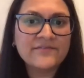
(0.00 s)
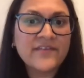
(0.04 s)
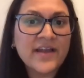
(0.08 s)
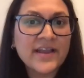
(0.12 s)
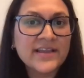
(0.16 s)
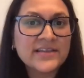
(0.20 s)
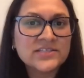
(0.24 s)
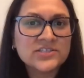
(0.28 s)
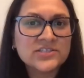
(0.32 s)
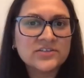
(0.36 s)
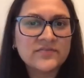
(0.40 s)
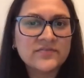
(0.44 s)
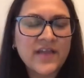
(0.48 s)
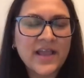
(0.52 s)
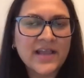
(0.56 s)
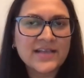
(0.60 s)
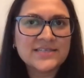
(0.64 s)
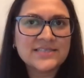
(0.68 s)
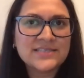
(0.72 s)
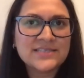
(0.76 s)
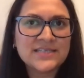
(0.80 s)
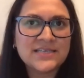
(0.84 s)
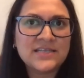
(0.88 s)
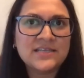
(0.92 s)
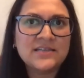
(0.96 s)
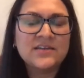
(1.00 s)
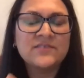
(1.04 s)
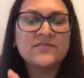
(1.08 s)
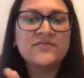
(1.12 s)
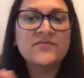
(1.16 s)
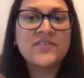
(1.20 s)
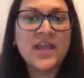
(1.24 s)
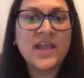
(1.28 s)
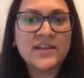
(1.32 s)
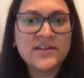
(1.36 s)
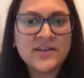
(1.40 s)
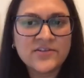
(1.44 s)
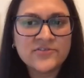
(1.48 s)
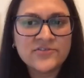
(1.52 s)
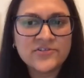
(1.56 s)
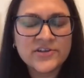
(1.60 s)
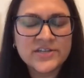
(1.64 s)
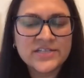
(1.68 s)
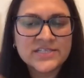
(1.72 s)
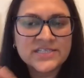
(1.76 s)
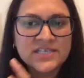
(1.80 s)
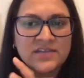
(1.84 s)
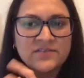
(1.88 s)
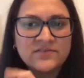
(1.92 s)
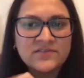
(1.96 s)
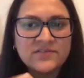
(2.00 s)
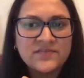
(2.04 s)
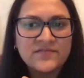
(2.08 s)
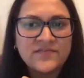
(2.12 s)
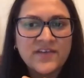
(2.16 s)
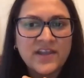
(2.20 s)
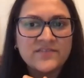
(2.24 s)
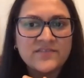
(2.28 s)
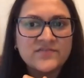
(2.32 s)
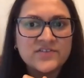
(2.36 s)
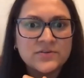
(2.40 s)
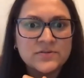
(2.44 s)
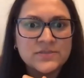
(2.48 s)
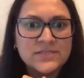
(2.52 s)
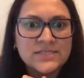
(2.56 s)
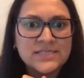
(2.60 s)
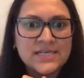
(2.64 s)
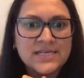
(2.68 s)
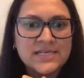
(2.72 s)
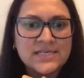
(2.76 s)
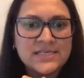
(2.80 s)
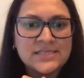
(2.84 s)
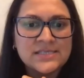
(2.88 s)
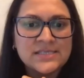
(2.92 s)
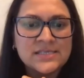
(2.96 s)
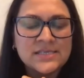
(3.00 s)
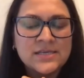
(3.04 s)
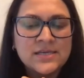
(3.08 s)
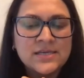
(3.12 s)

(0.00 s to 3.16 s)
Pfizer vaccine of 975 doses.